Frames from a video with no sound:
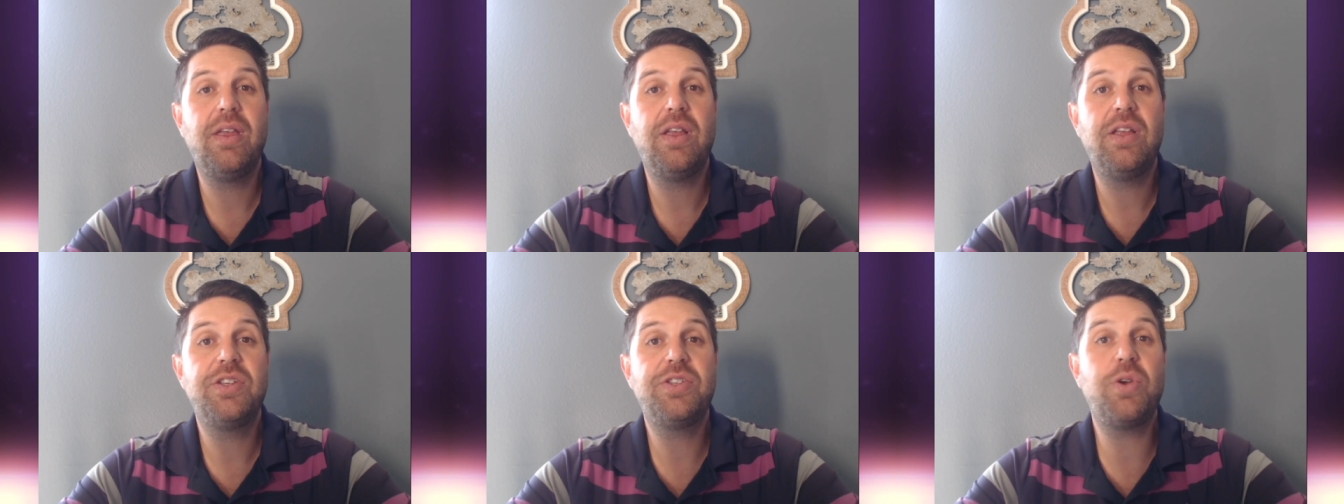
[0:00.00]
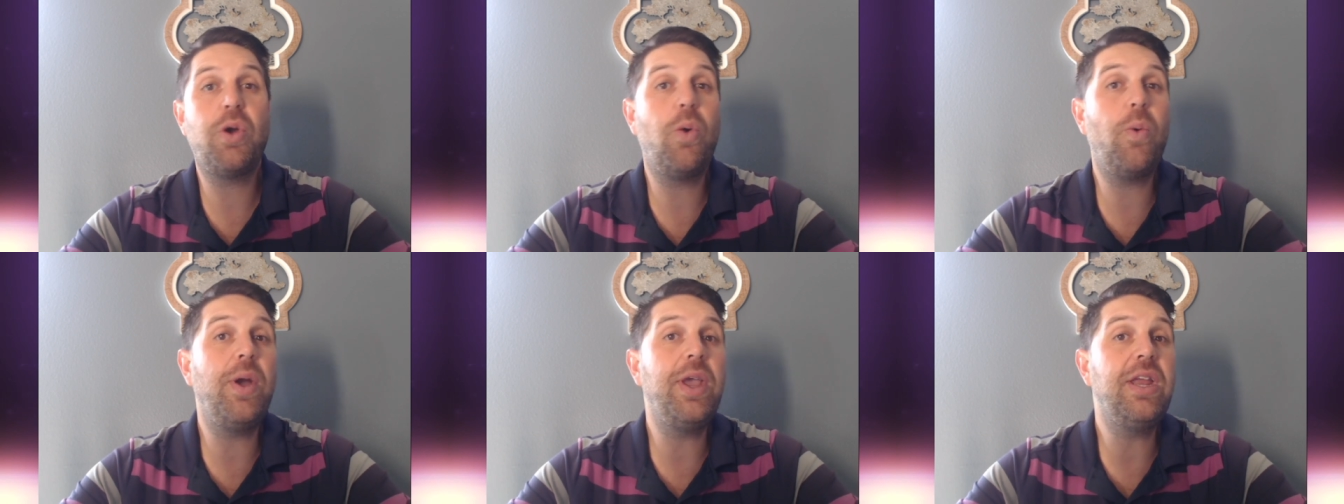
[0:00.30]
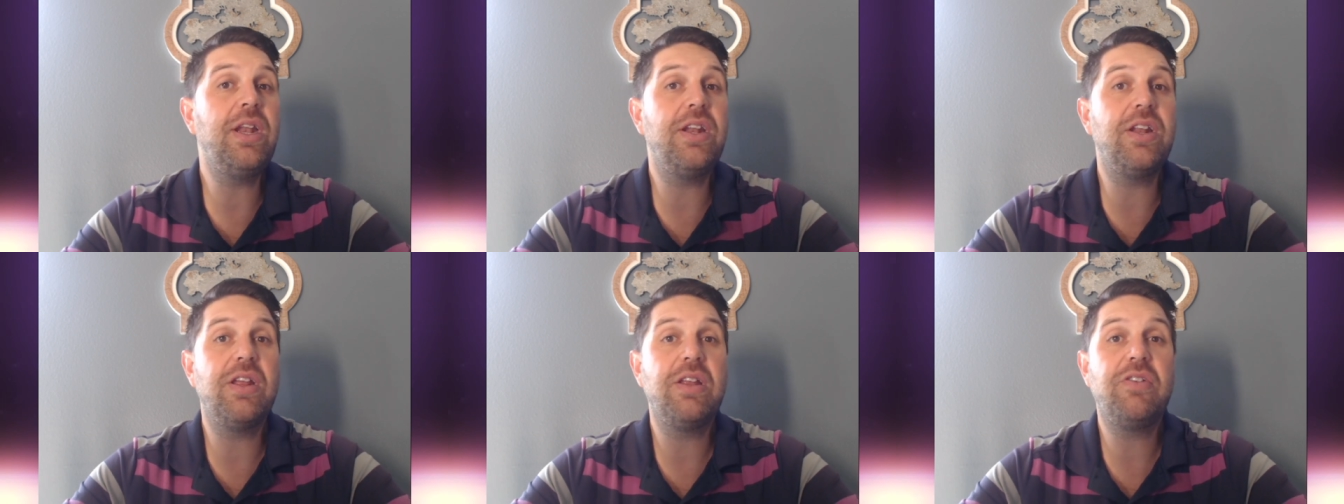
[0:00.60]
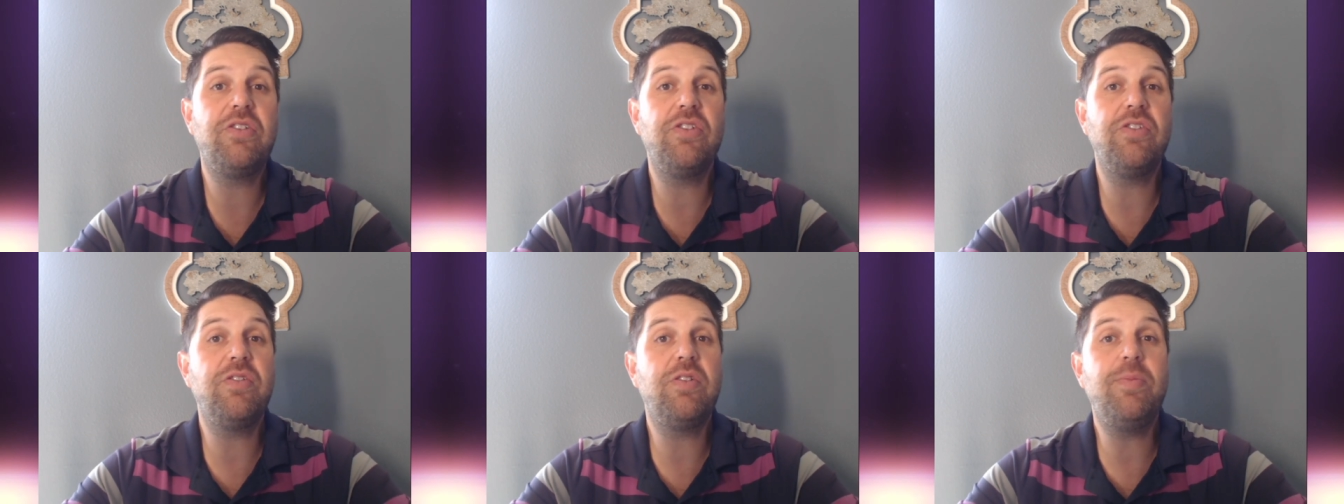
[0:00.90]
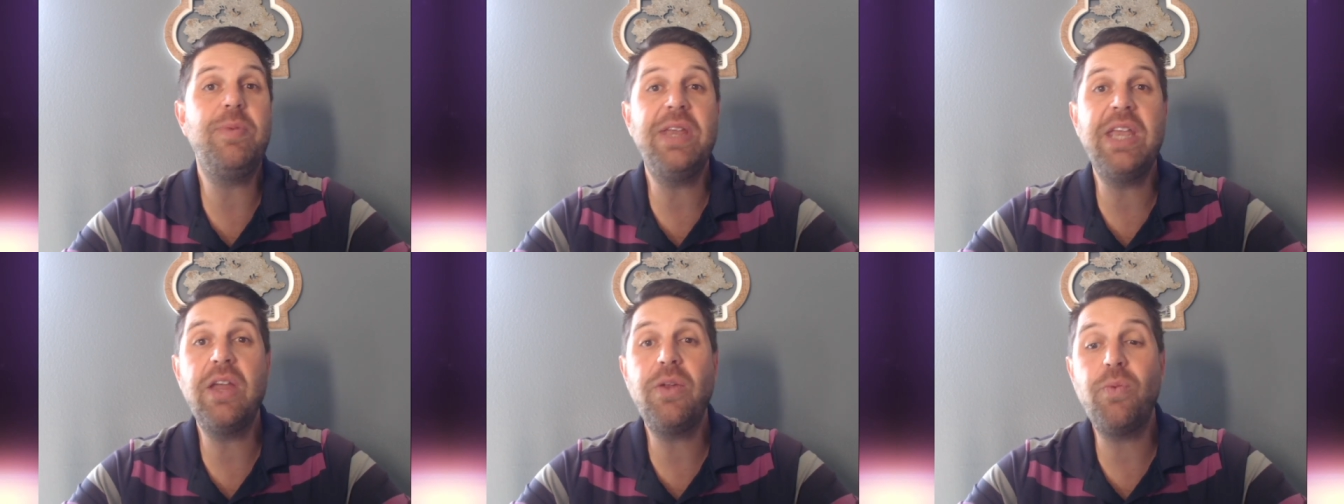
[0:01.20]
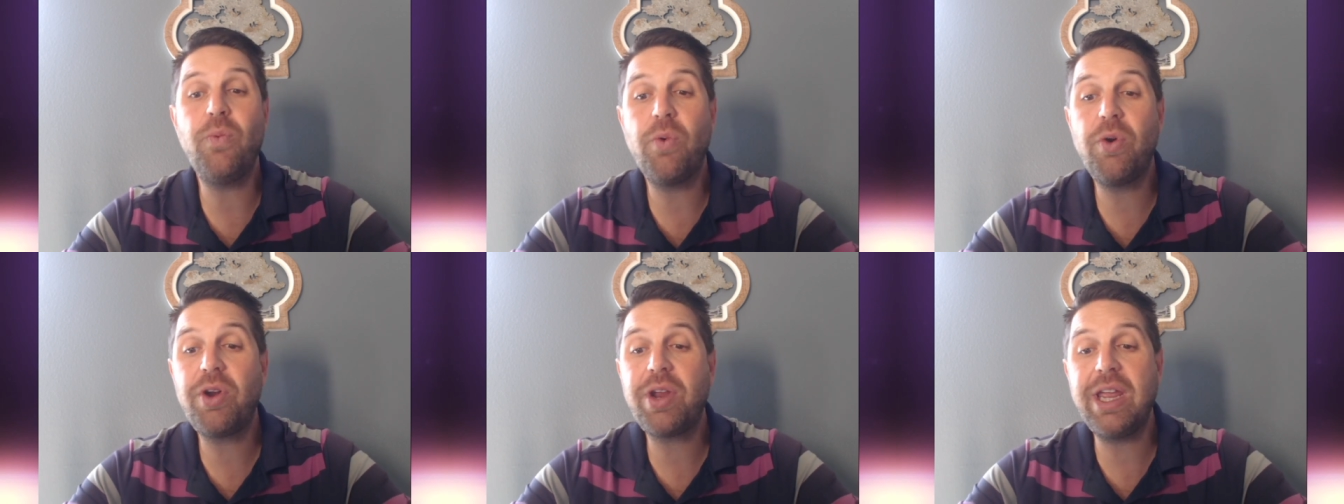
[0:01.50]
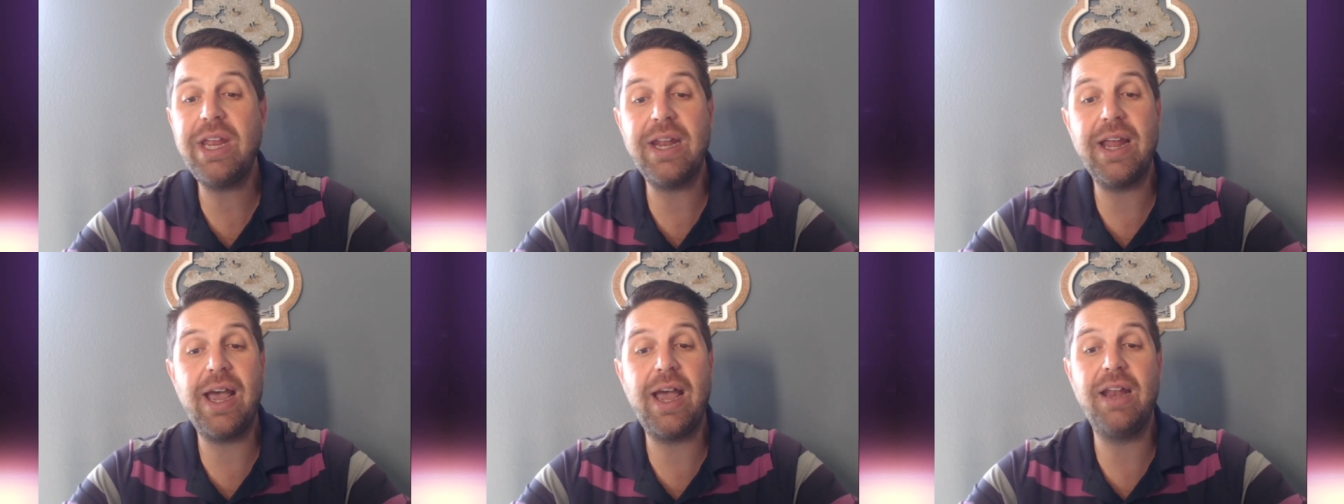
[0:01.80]
So I want you to begin
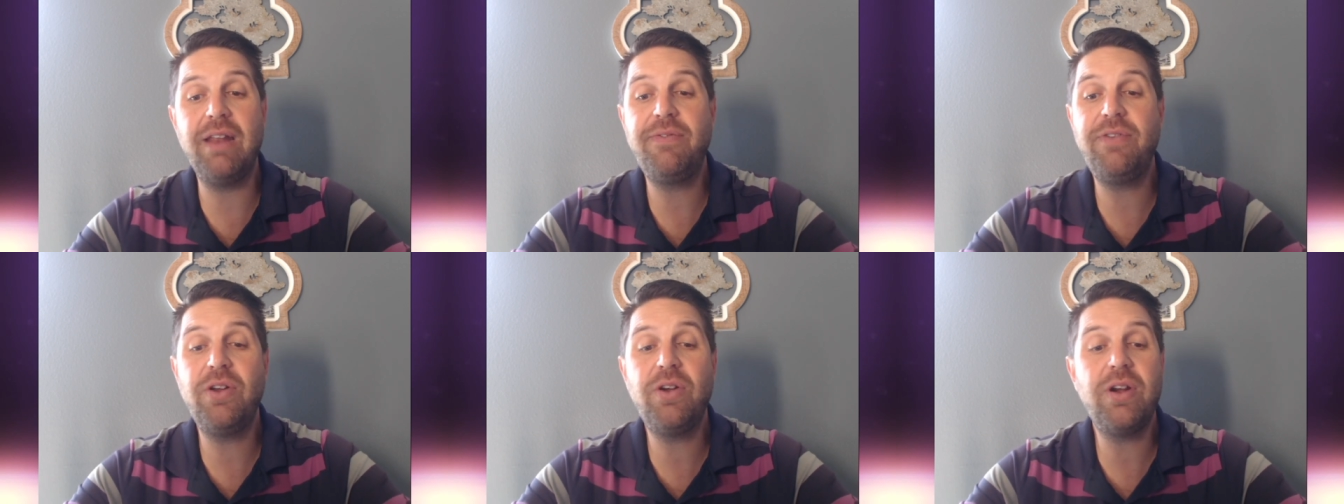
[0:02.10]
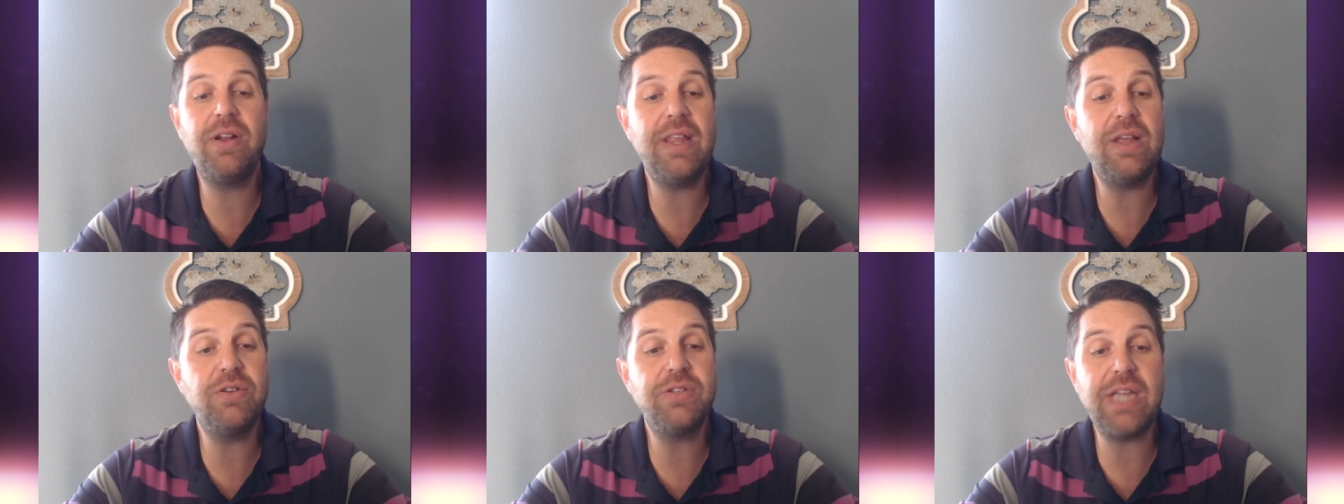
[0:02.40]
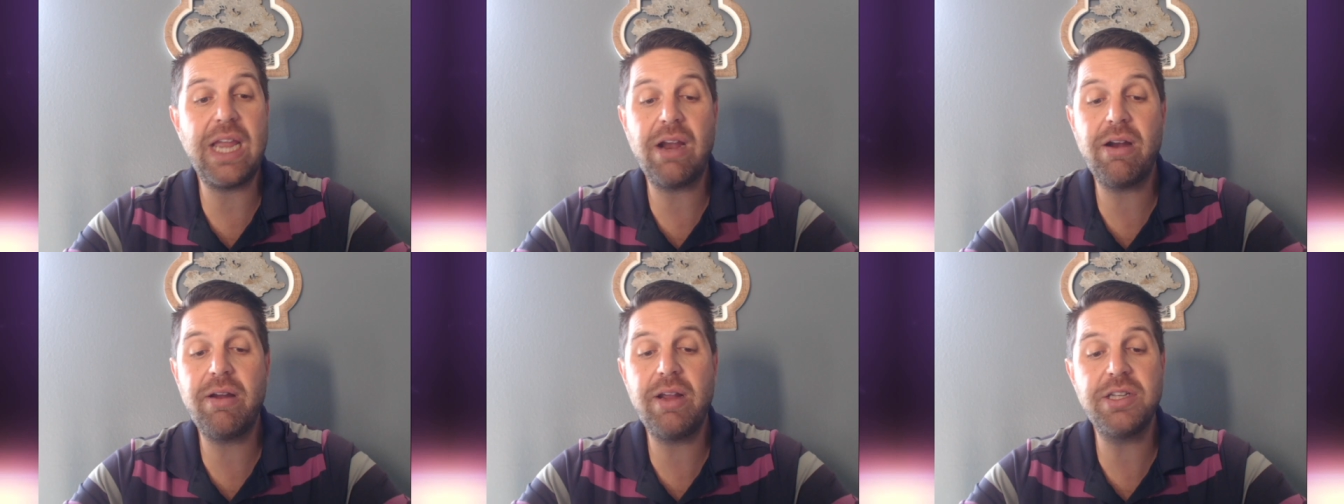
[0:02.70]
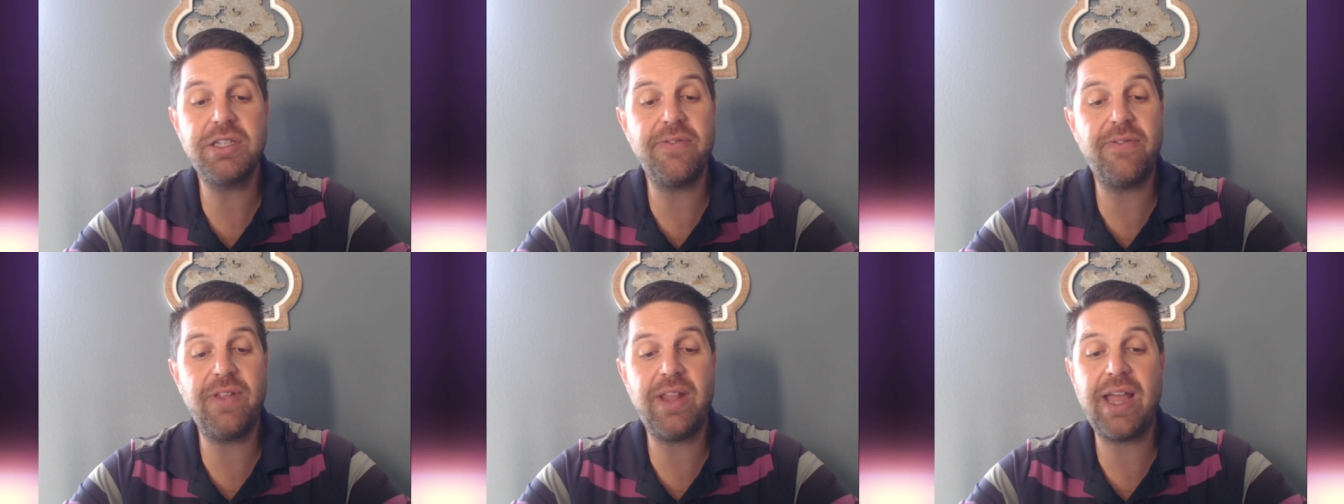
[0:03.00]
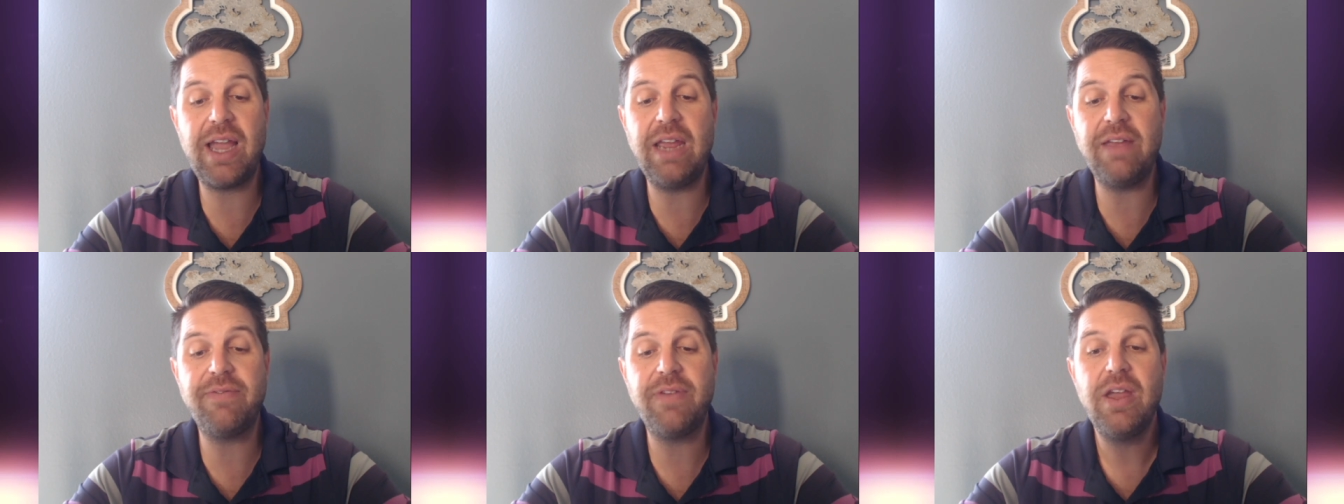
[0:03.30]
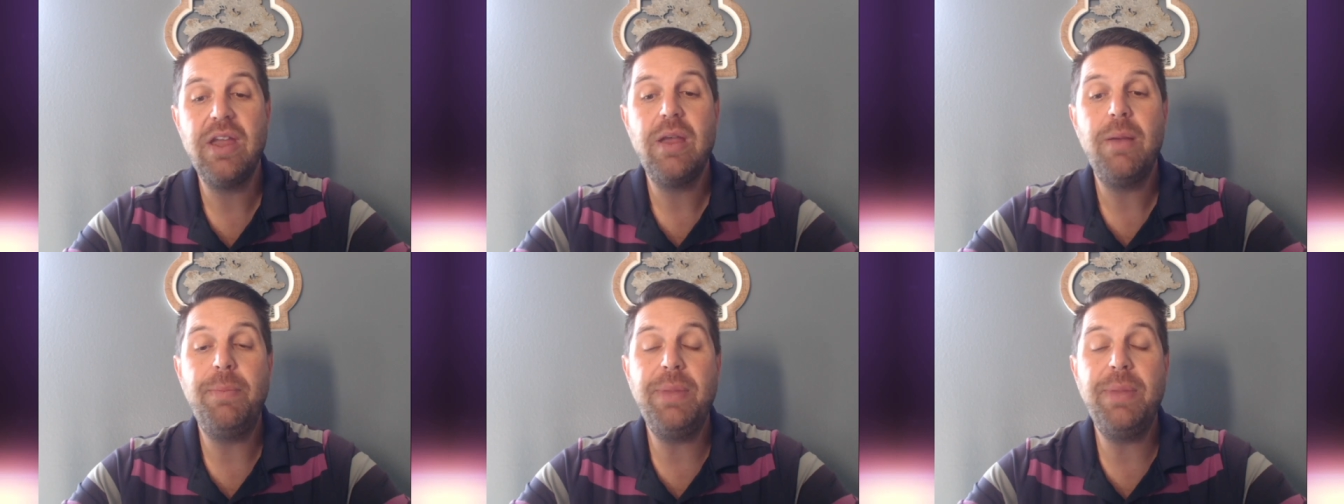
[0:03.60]
working on, if you're in those areas of life,